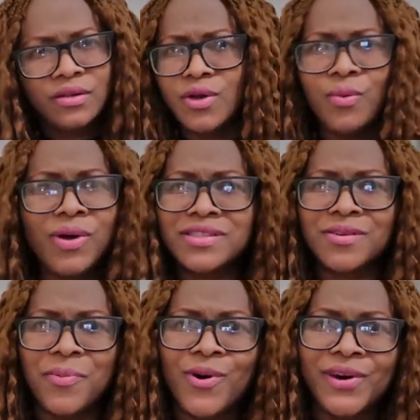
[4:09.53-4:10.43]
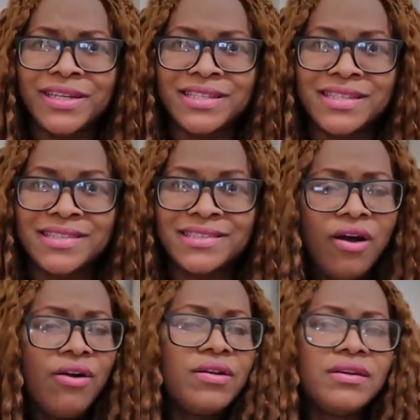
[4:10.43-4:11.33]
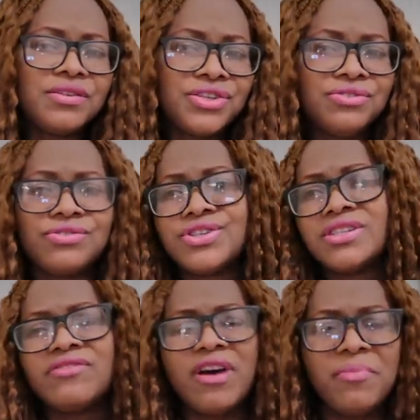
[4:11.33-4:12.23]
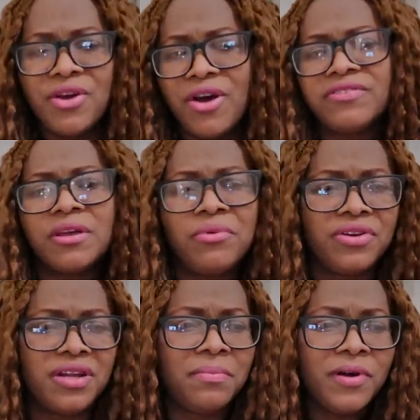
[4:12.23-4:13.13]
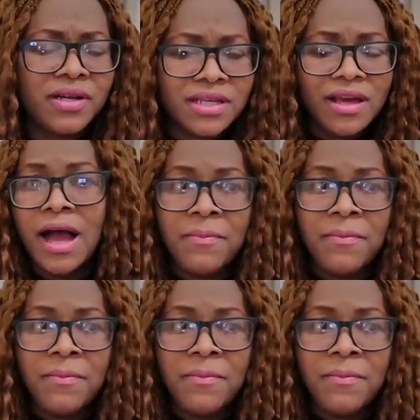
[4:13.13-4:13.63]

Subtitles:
So what's your point? Oh no, you know, she's never been comfortable with her body.